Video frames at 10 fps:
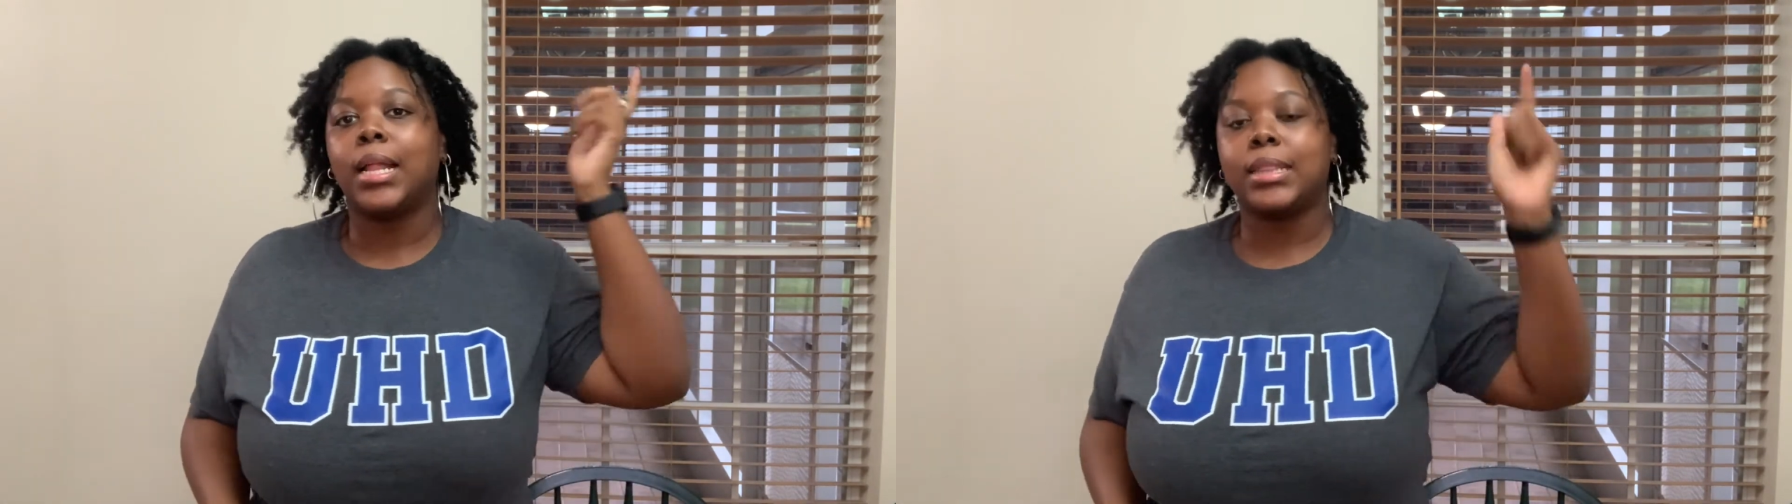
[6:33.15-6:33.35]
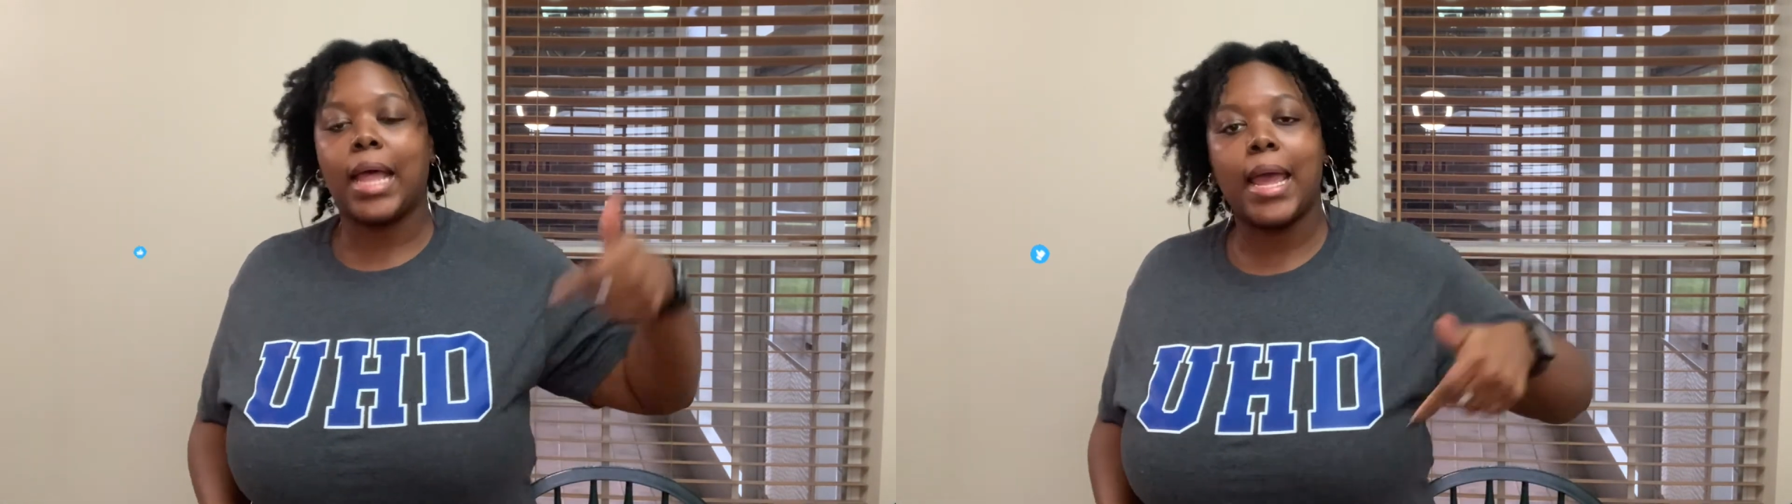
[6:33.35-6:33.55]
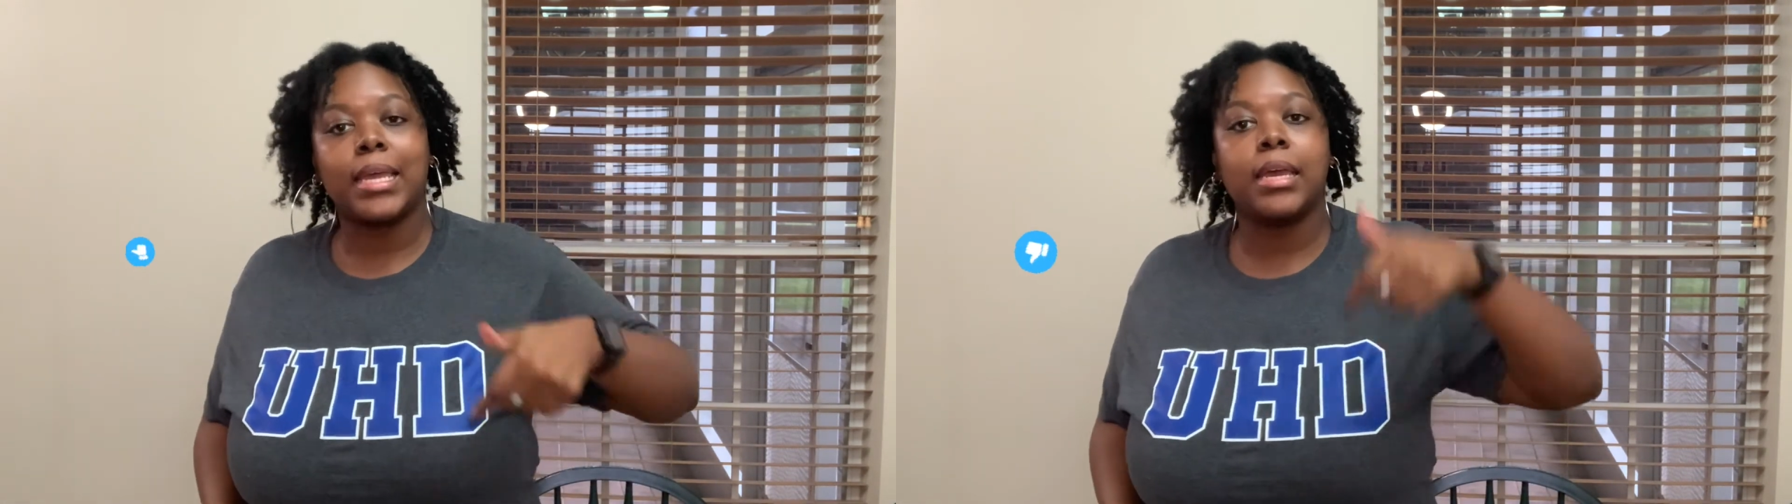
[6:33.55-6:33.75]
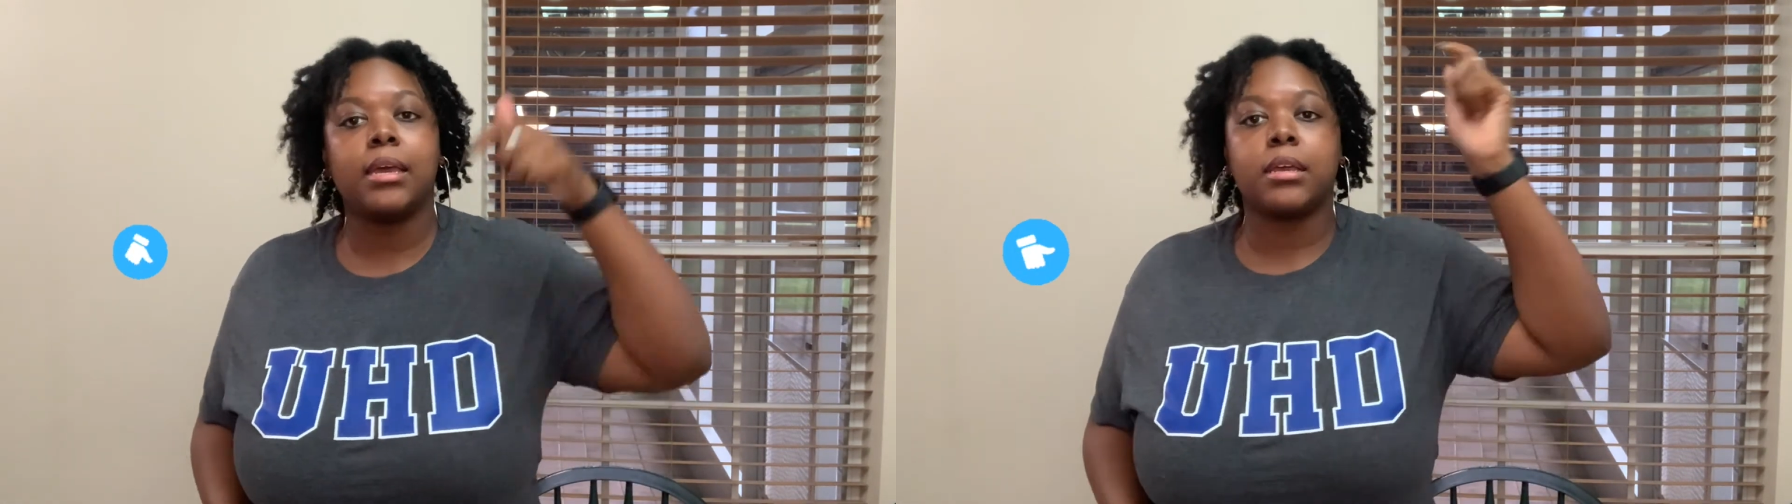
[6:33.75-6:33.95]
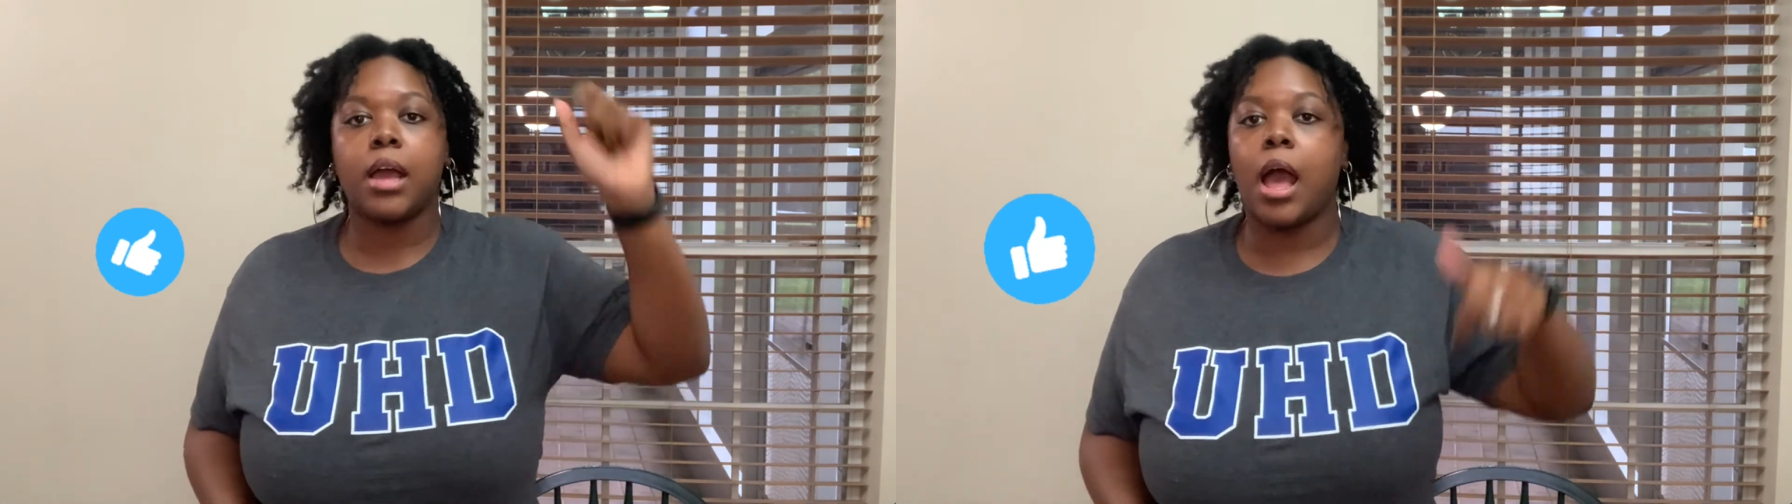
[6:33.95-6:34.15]
Like
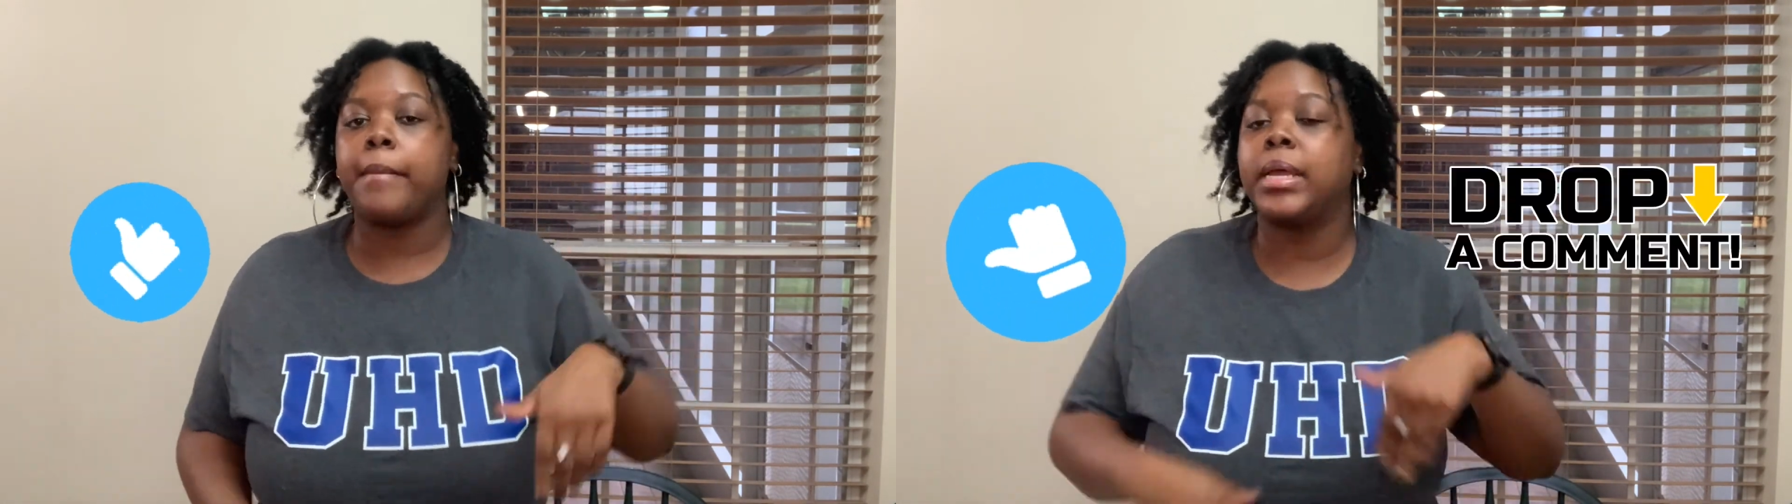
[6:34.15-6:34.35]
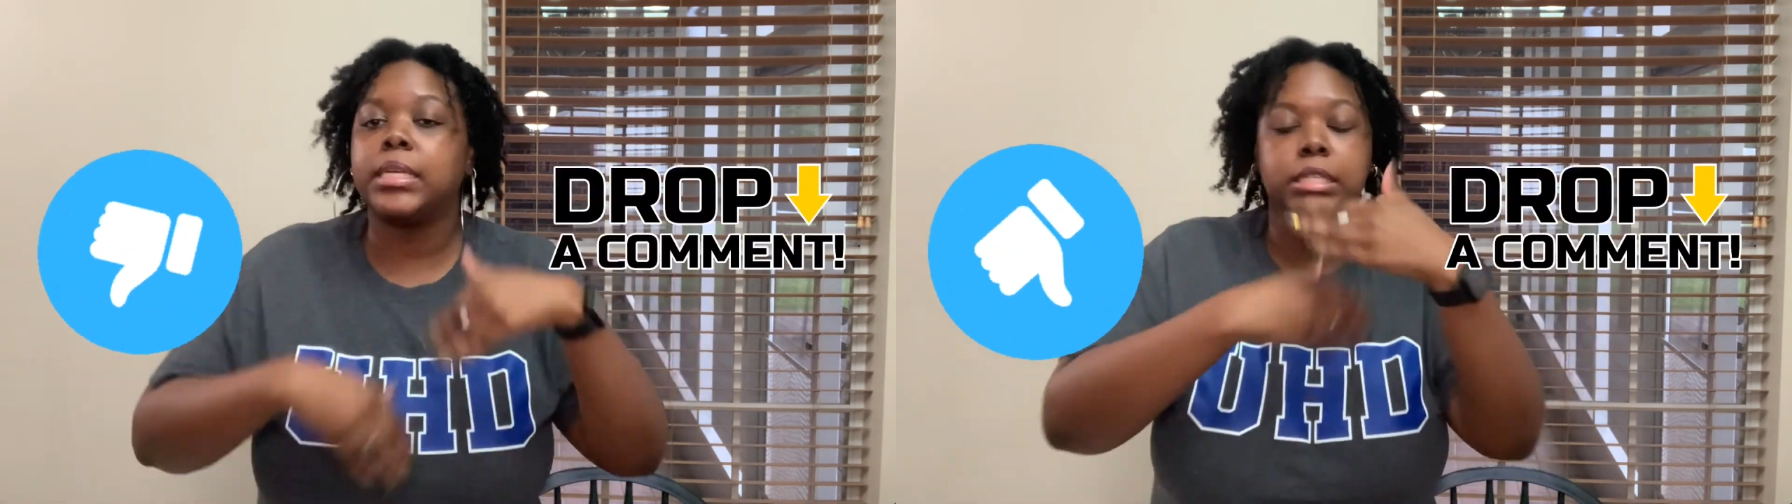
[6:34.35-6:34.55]
it, comment,